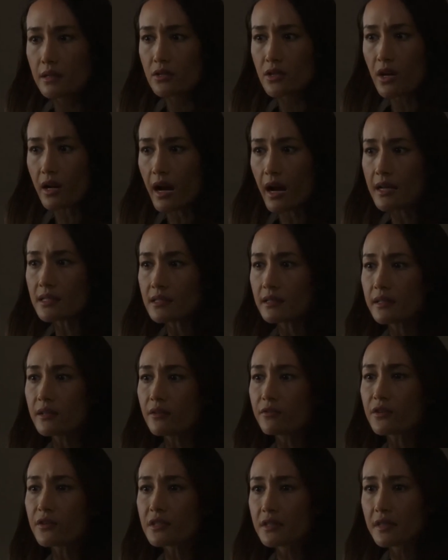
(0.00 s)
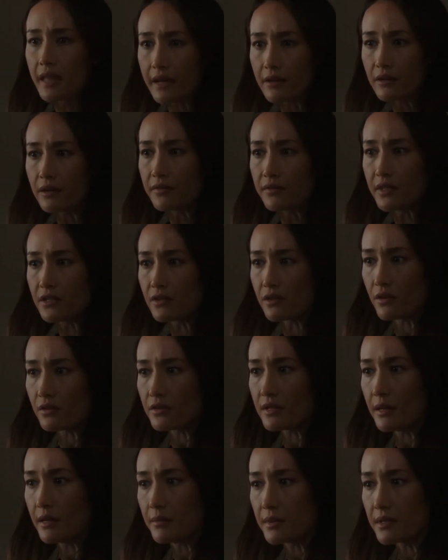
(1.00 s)
Chuck, isolate the first letter of each of
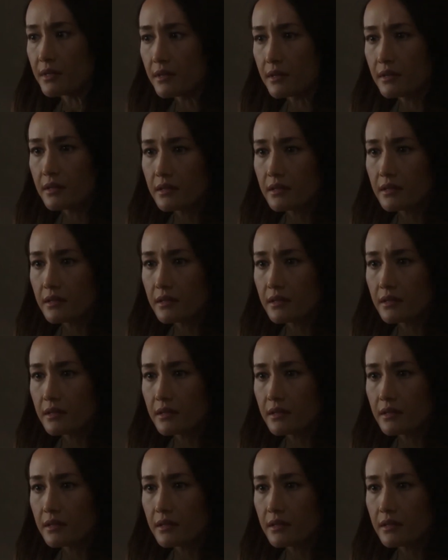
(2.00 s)
those names.